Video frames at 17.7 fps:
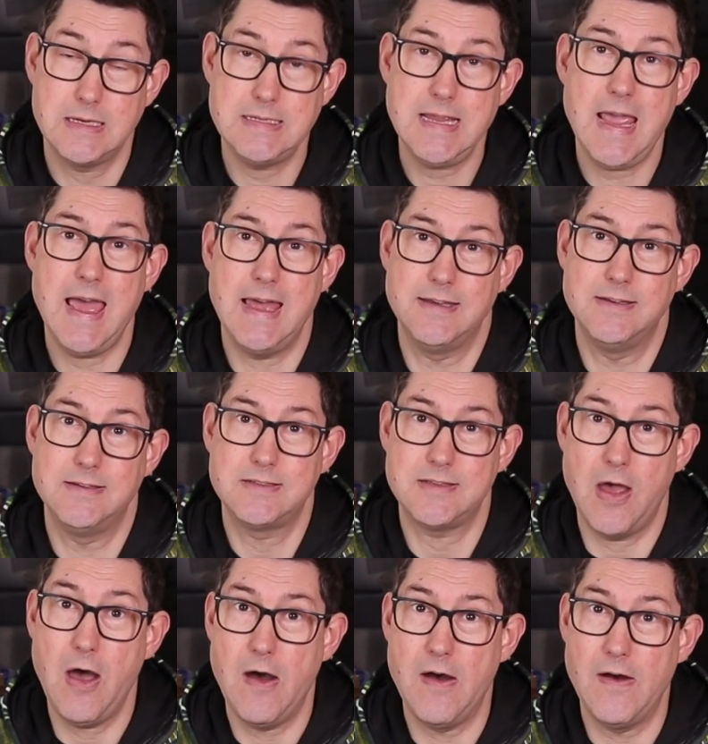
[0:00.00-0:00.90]

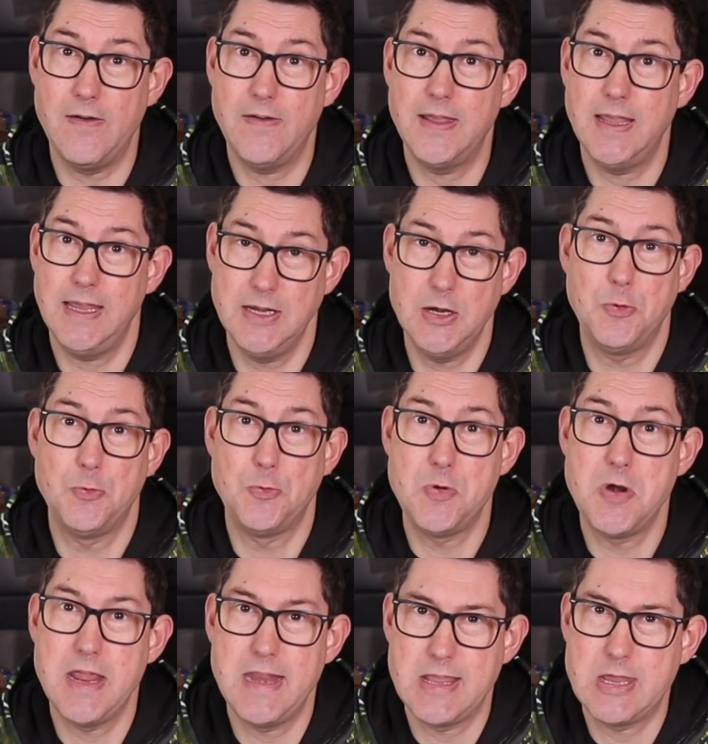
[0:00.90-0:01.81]
Catans are in a
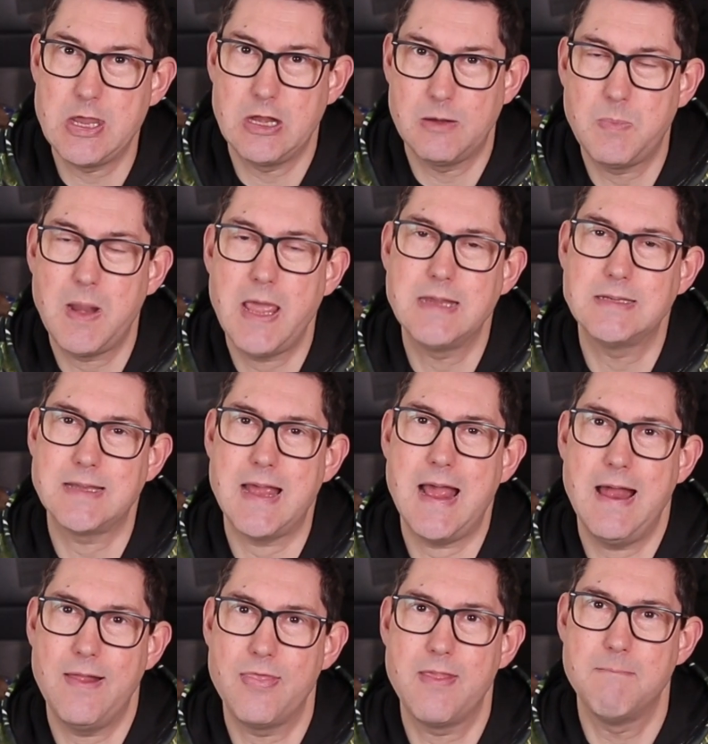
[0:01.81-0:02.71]
really good place
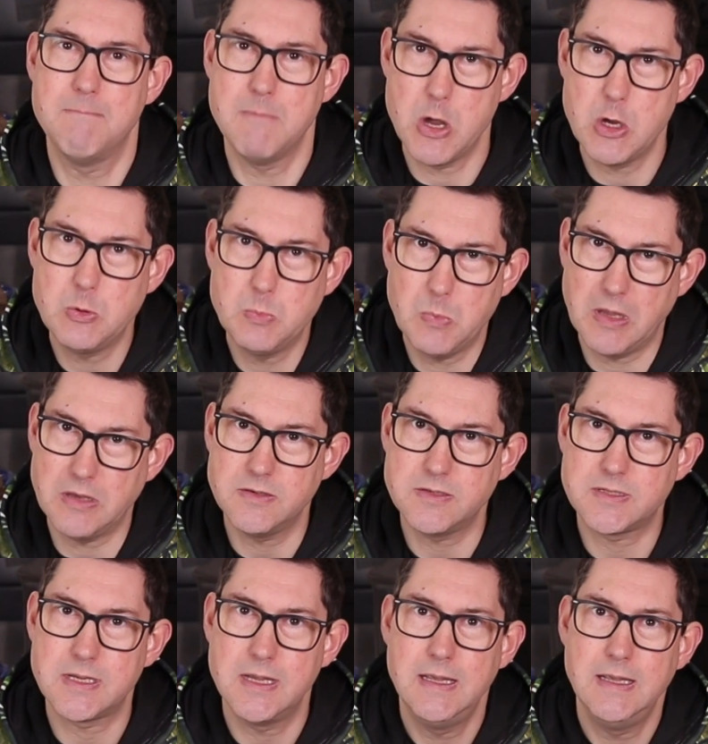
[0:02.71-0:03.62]
at the
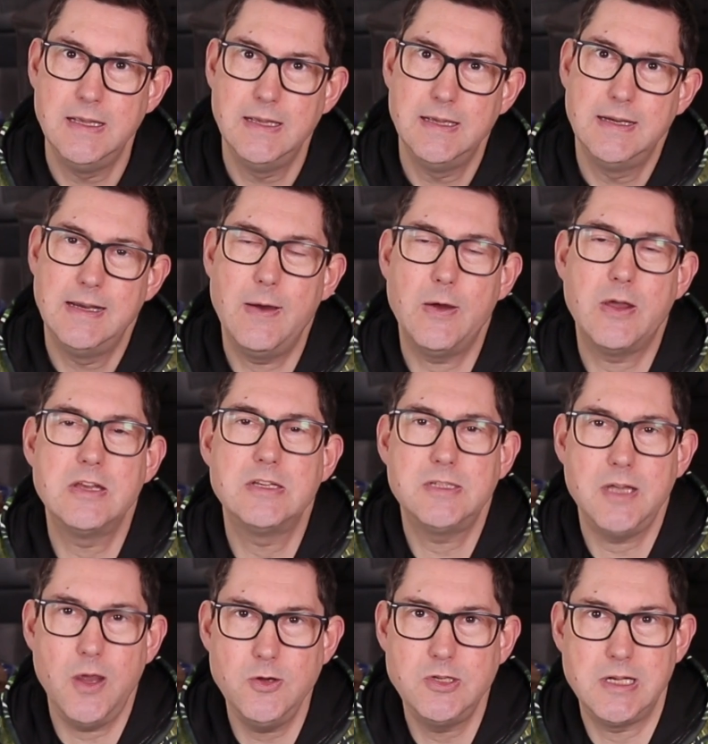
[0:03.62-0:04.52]
moment. Now I can
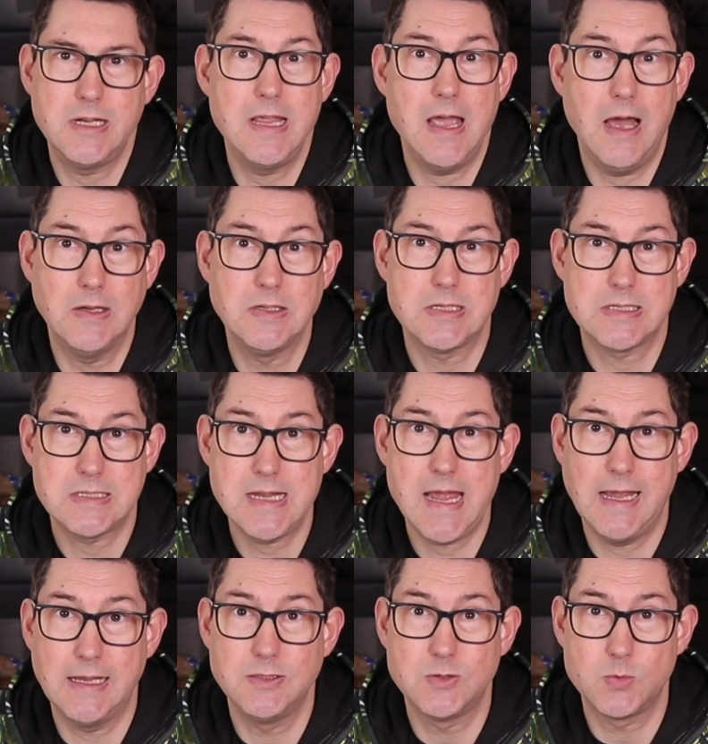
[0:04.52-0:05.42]
totally
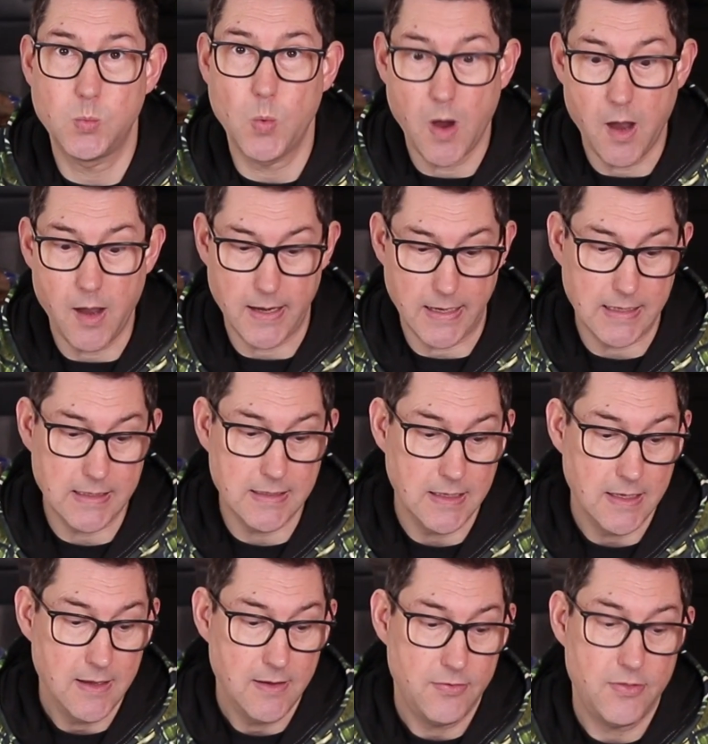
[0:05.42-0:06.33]
understand
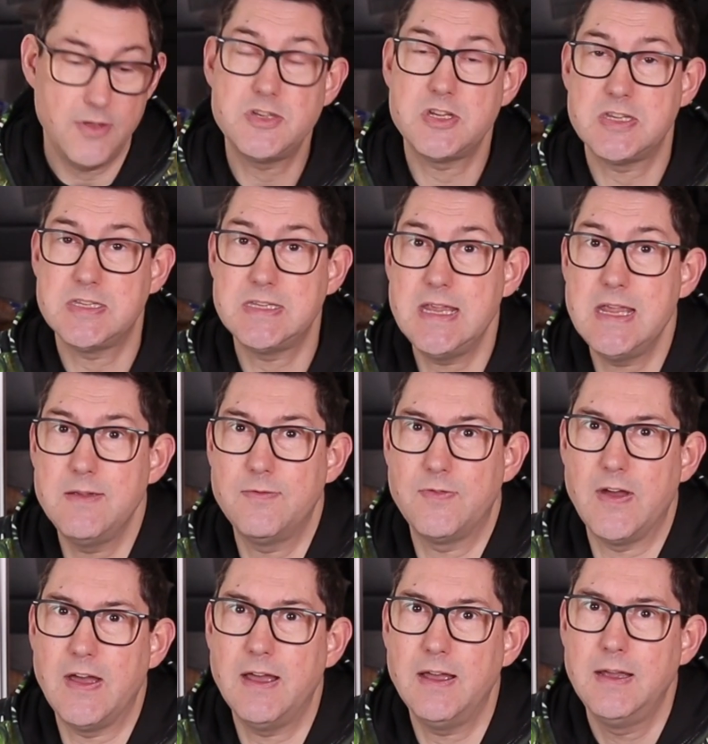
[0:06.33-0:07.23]
why the
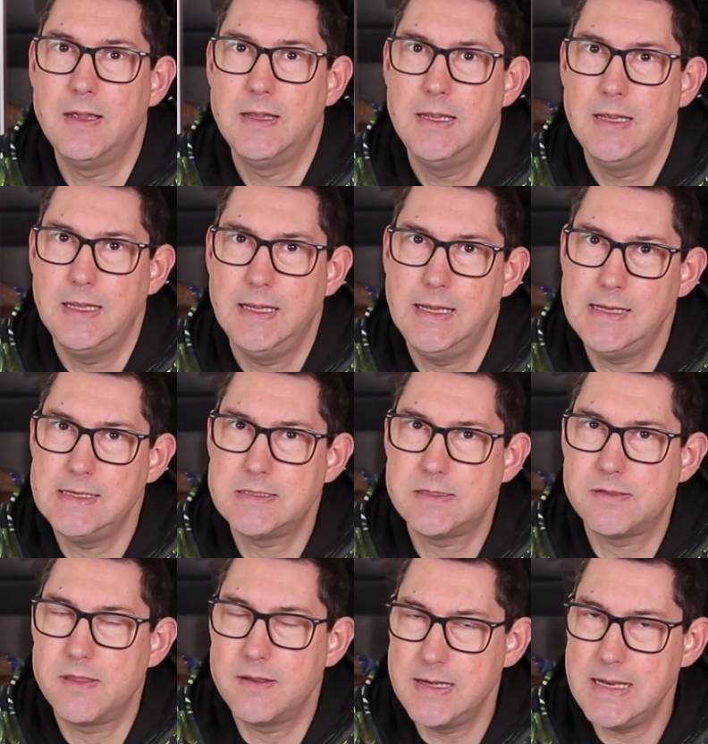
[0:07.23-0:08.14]
Deceiver
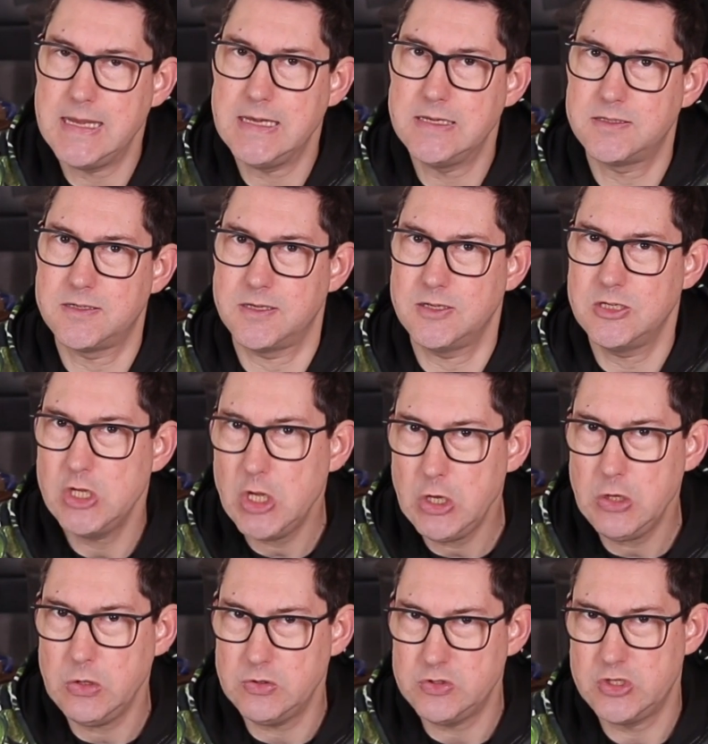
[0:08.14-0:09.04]
is the least
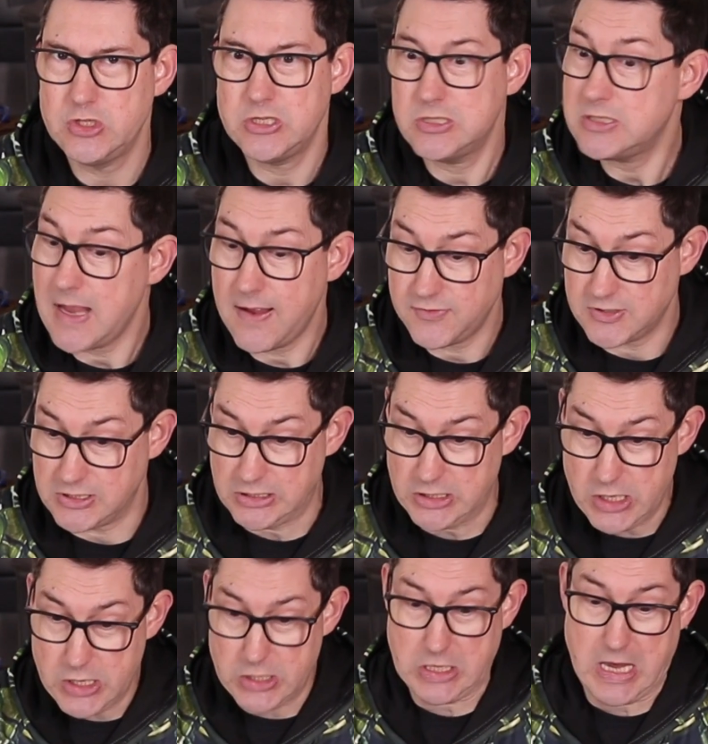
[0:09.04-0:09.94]
used. You just have to
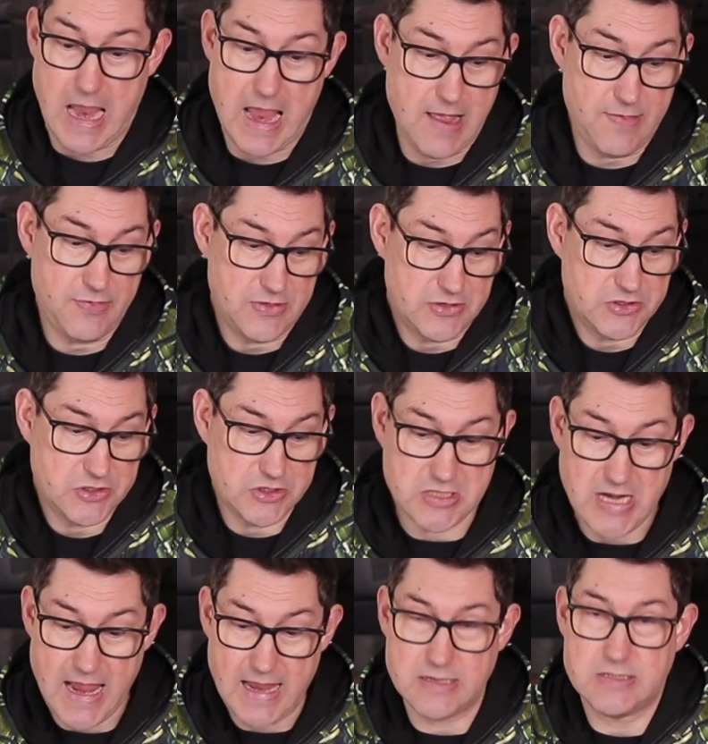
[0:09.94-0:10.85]
look at the
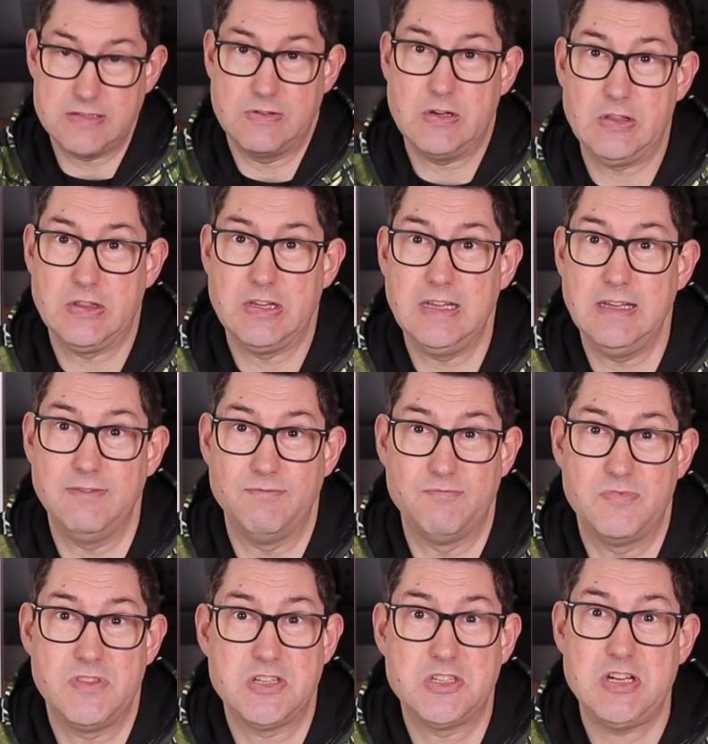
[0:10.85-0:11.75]
stats. I've got the
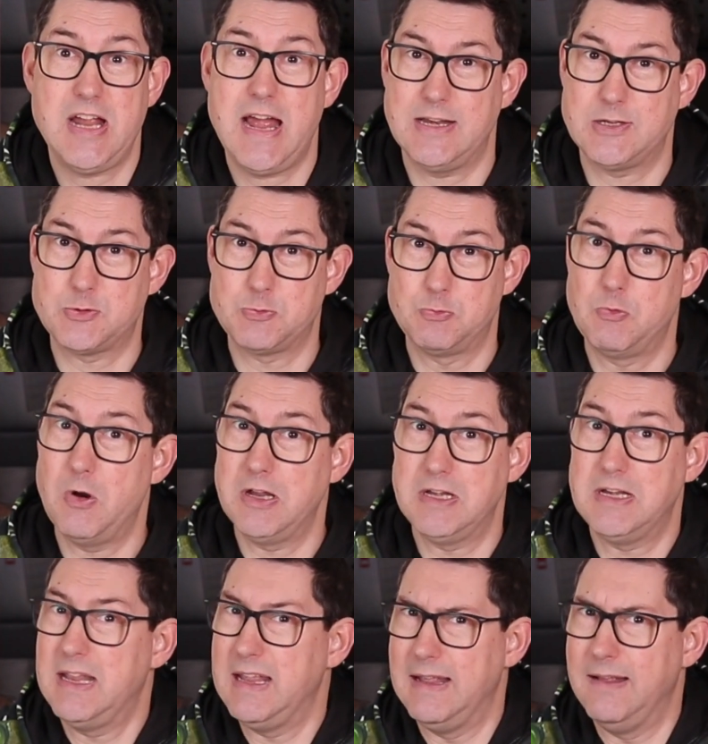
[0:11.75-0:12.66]
stats
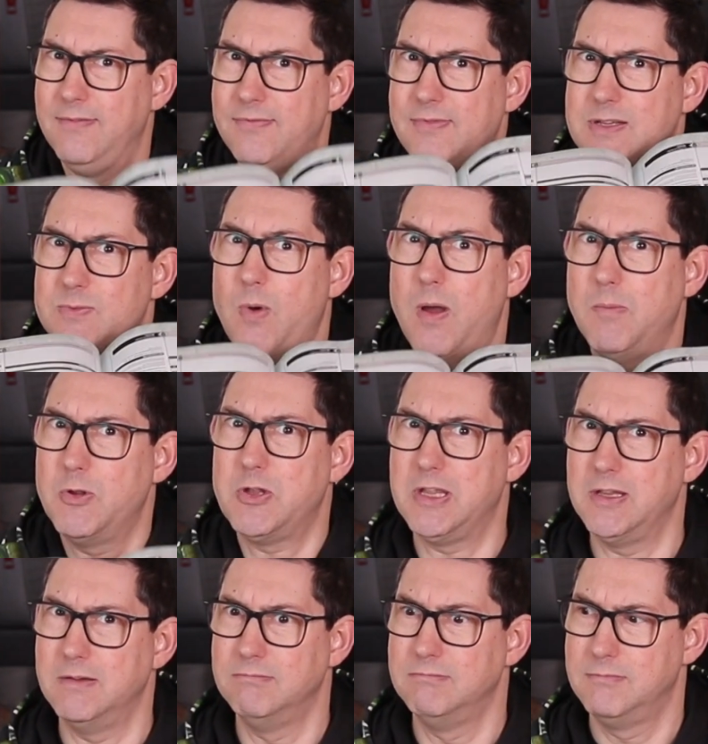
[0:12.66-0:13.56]
right here. That's why I'm
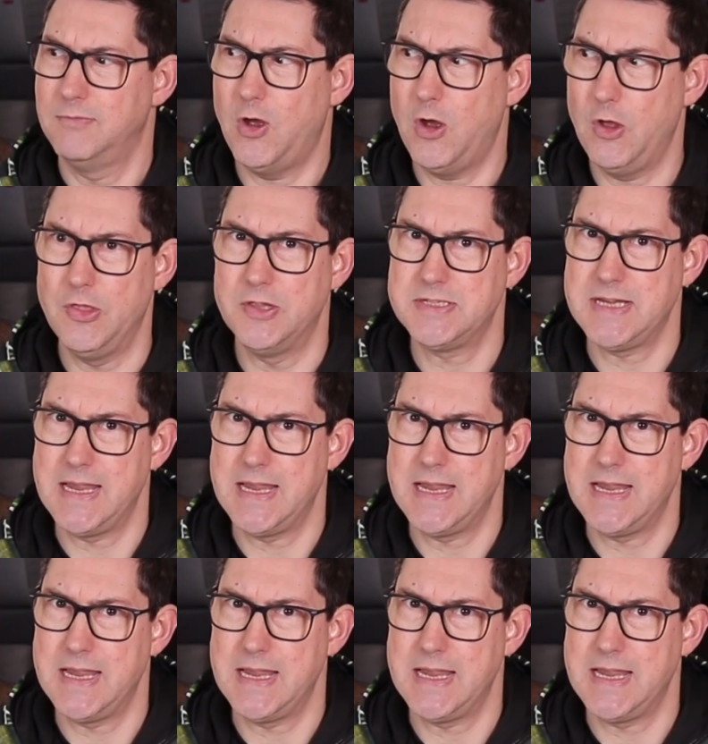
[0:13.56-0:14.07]
looking on the